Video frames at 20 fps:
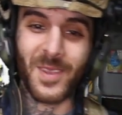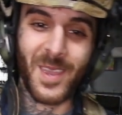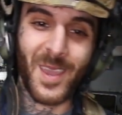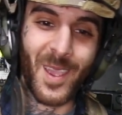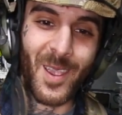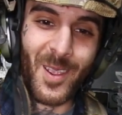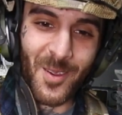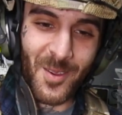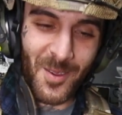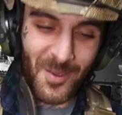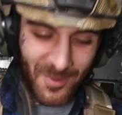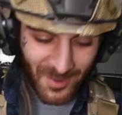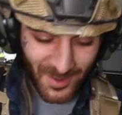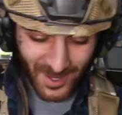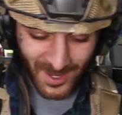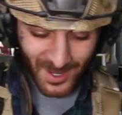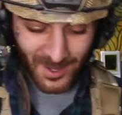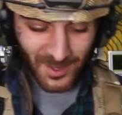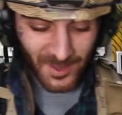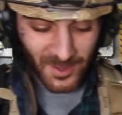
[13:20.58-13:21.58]
care if
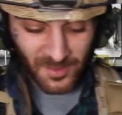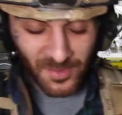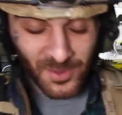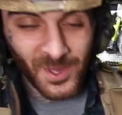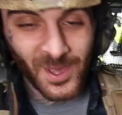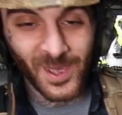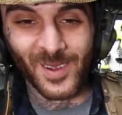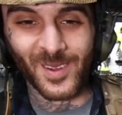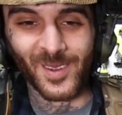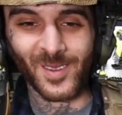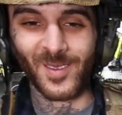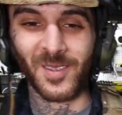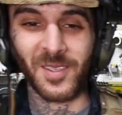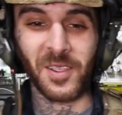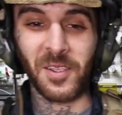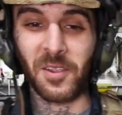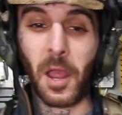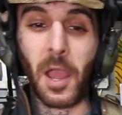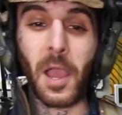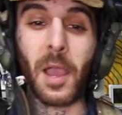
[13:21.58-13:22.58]
other players are
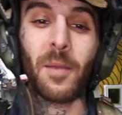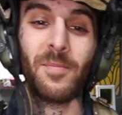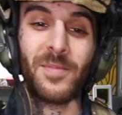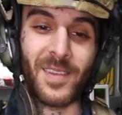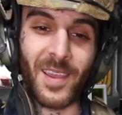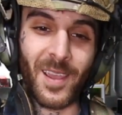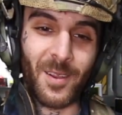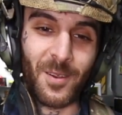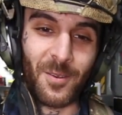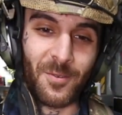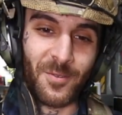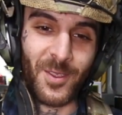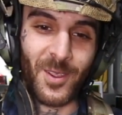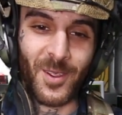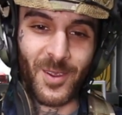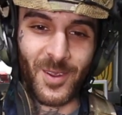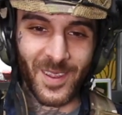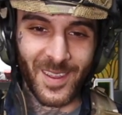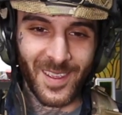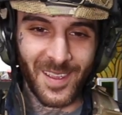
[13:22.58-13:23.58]
here. I'm tired of
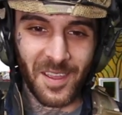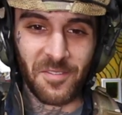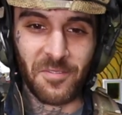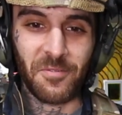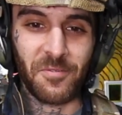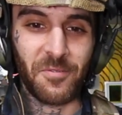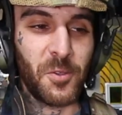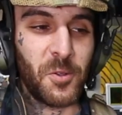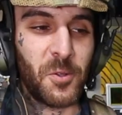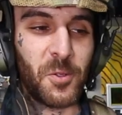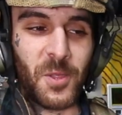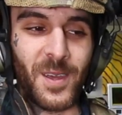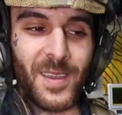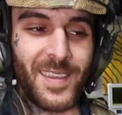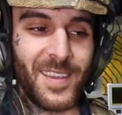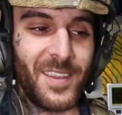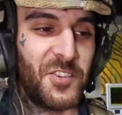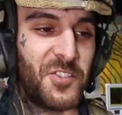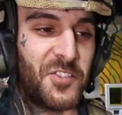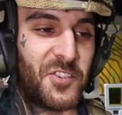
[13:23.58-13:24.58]
hearing it. I feel like
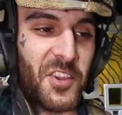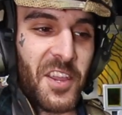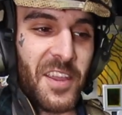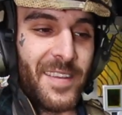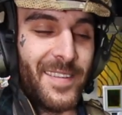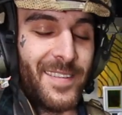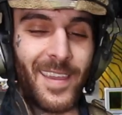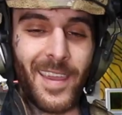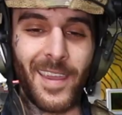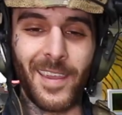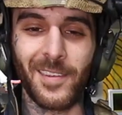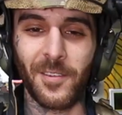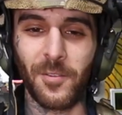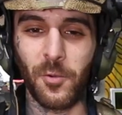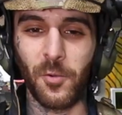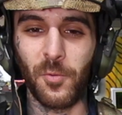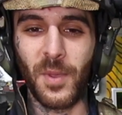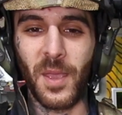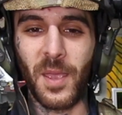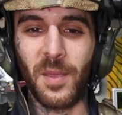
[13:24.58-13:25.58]
a giant
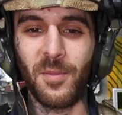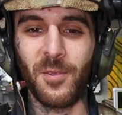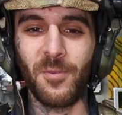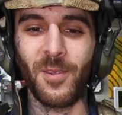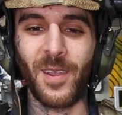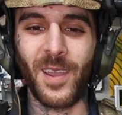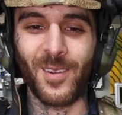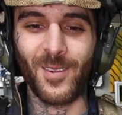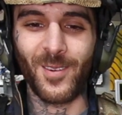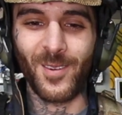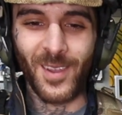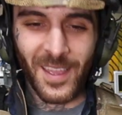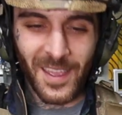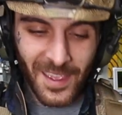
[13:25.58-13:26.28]
tactical baby rattle.